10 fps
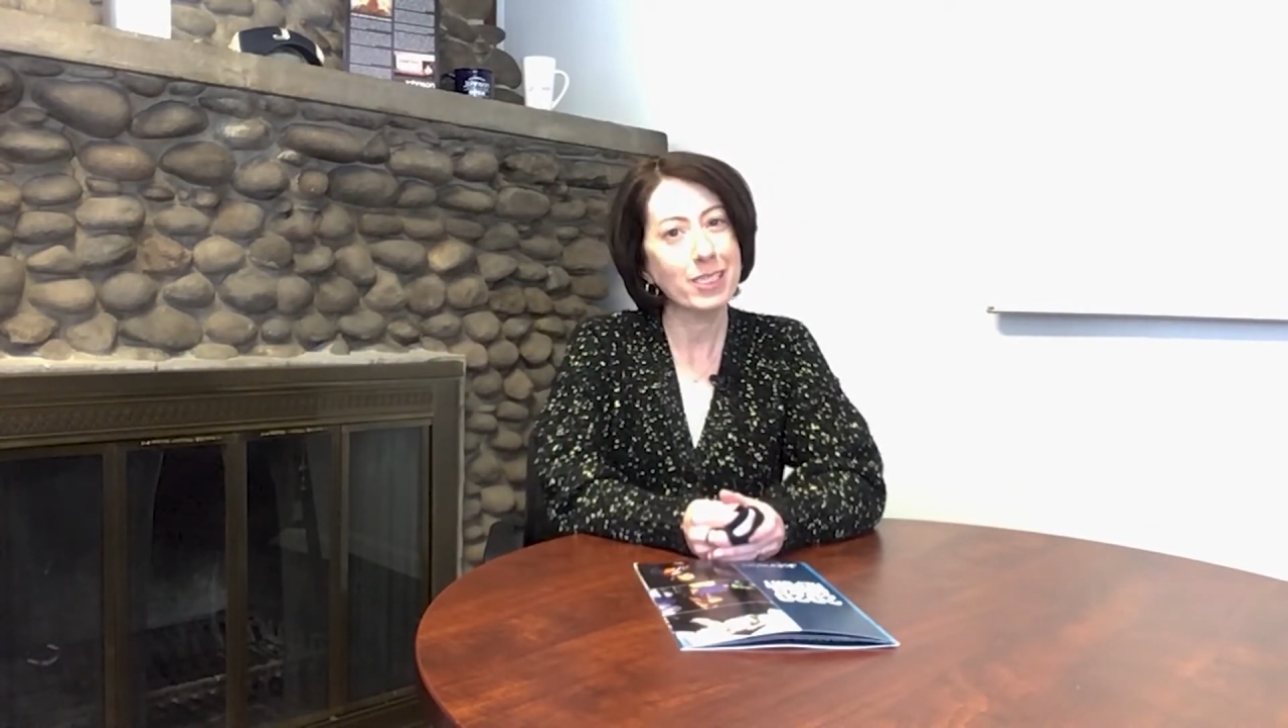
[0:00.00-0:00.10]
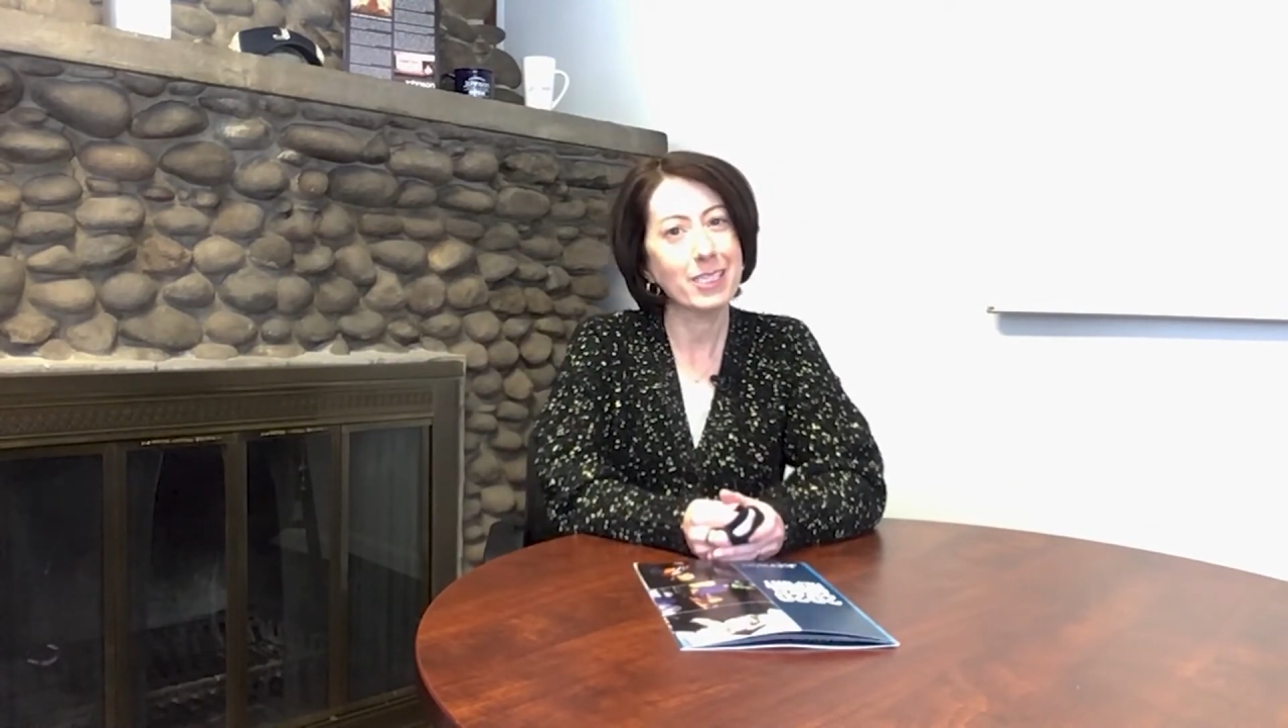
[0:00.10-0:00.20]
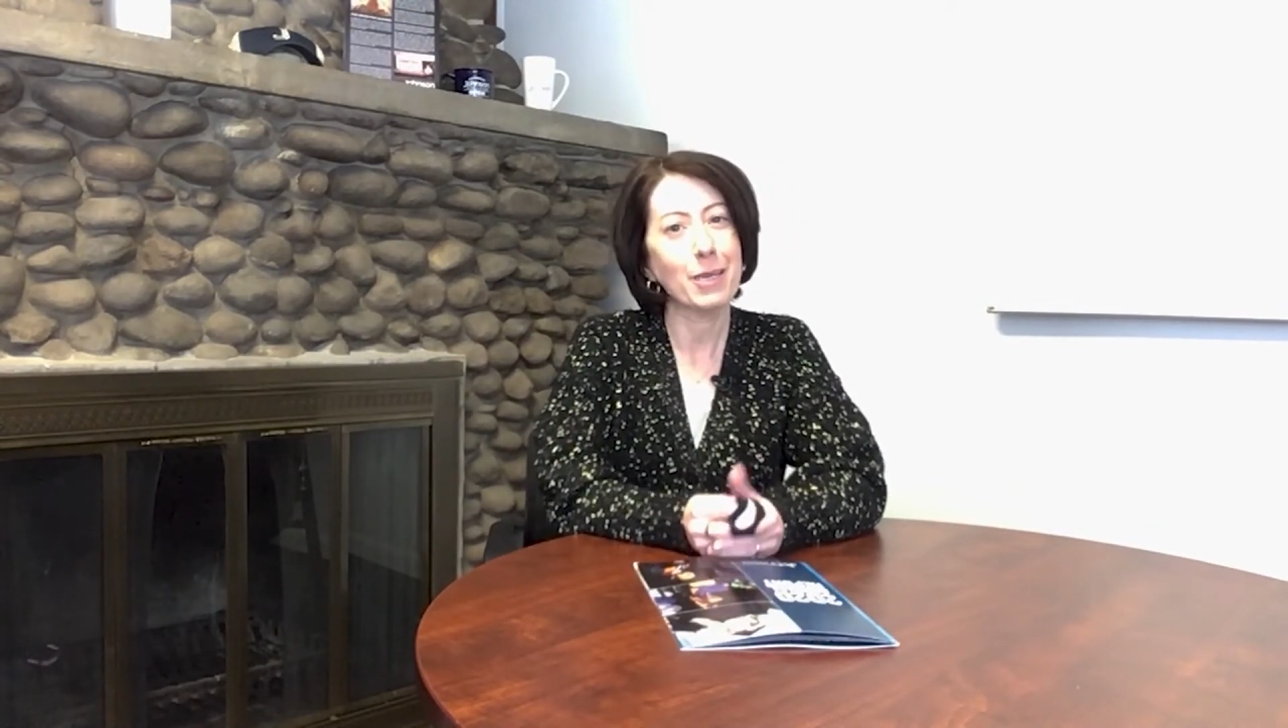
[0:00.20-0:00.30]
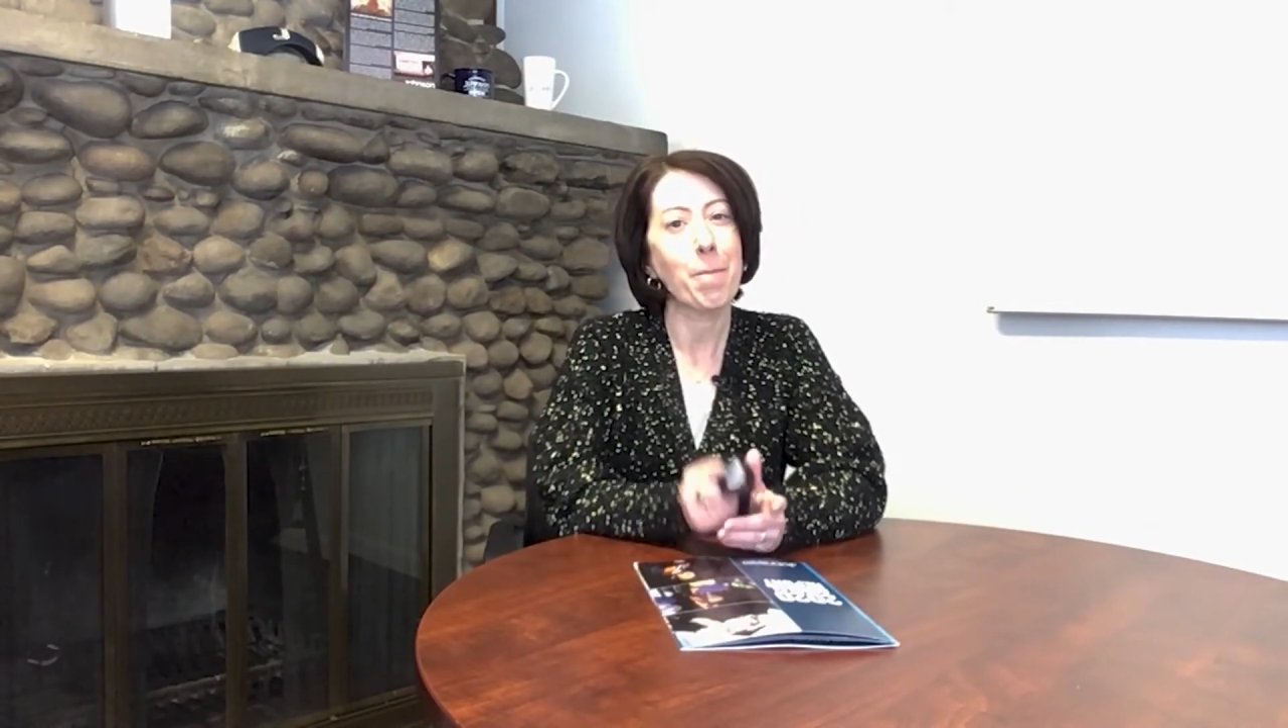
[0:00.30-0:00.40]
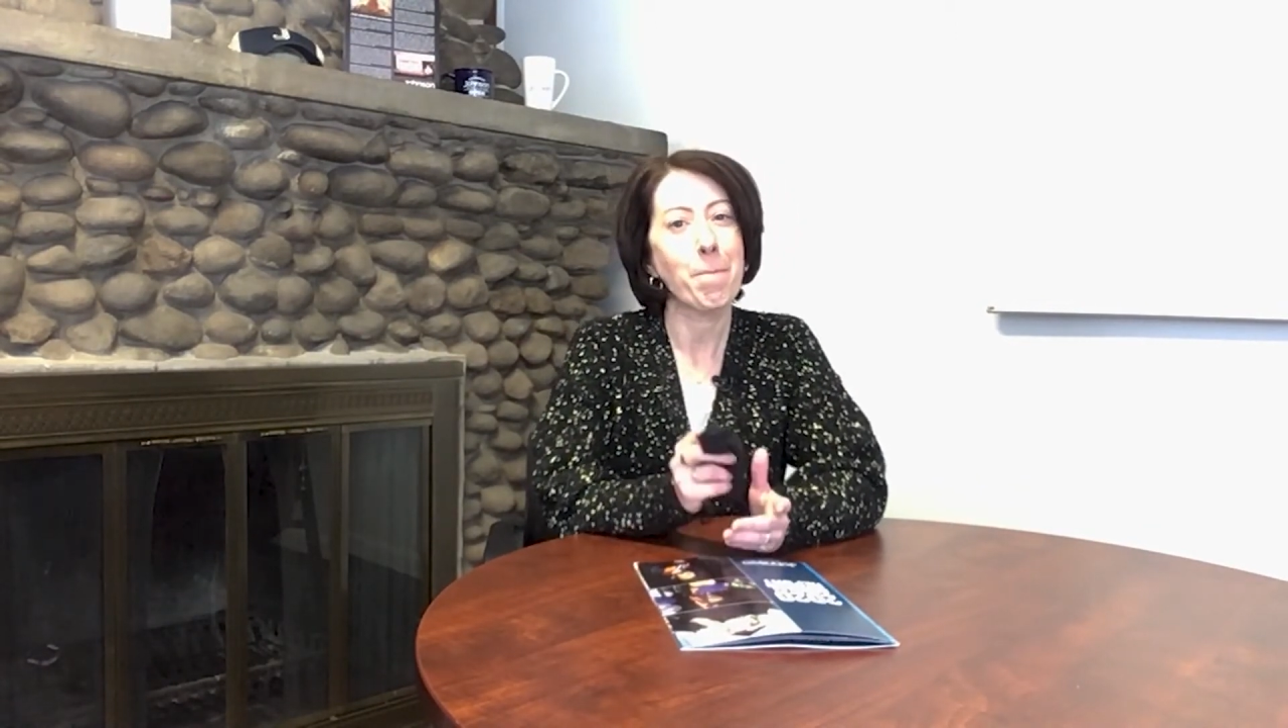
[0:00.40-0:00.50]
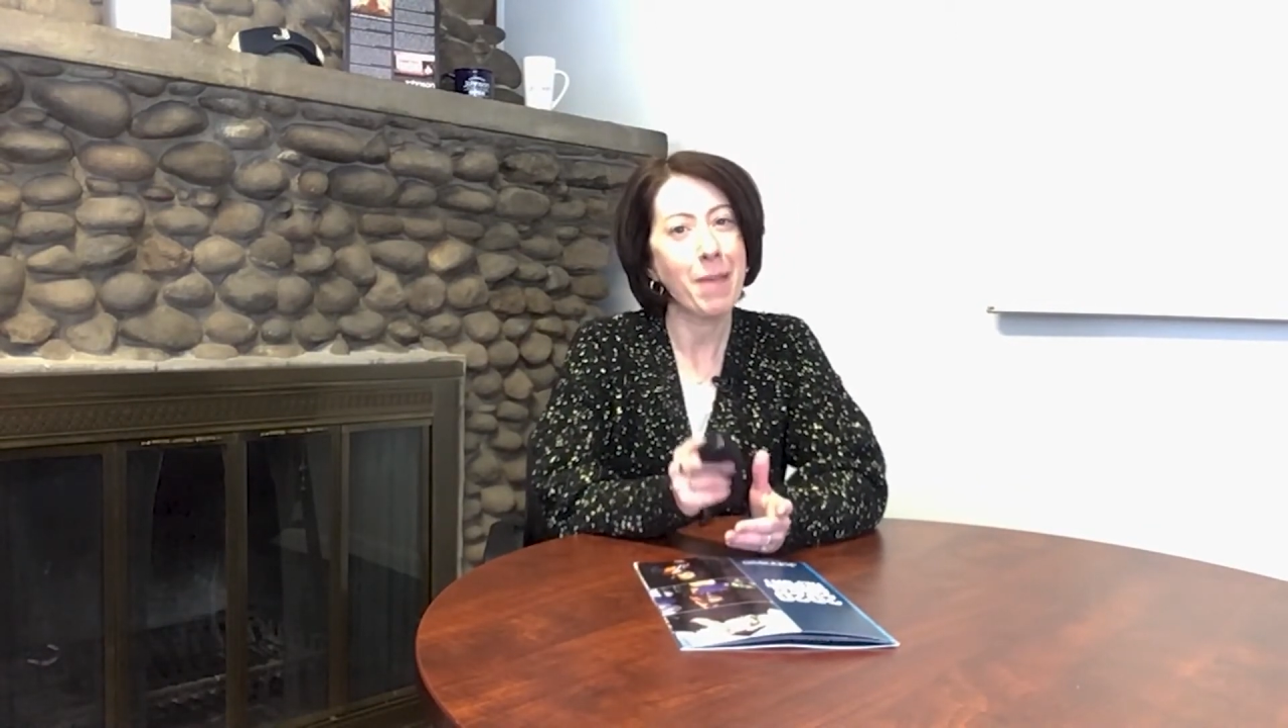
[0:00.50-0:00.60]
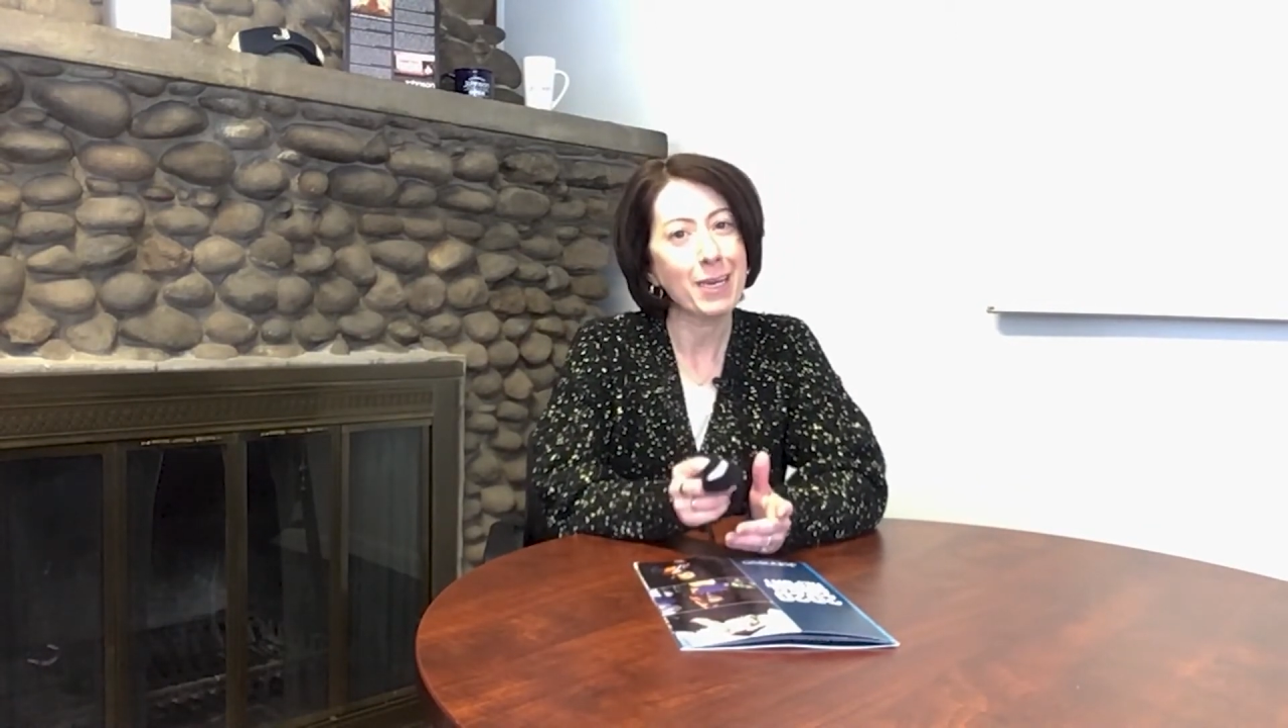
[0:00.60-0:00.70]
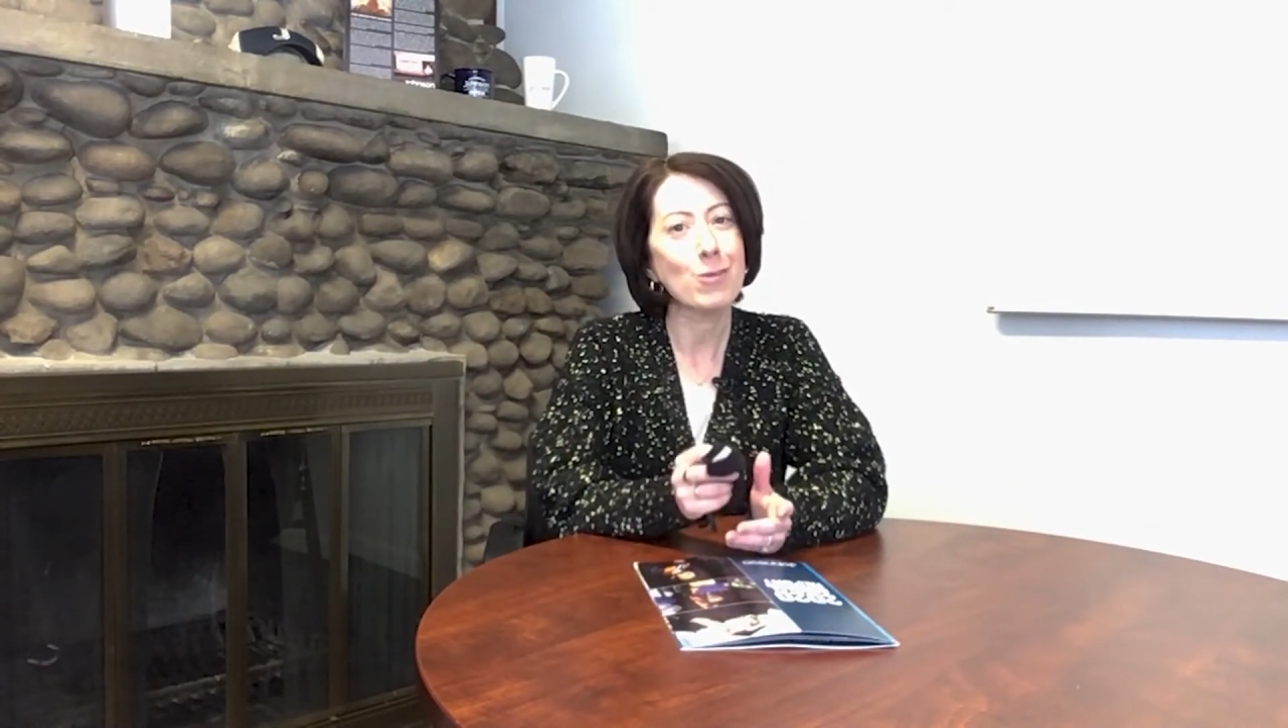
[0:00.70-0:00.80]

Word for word: see many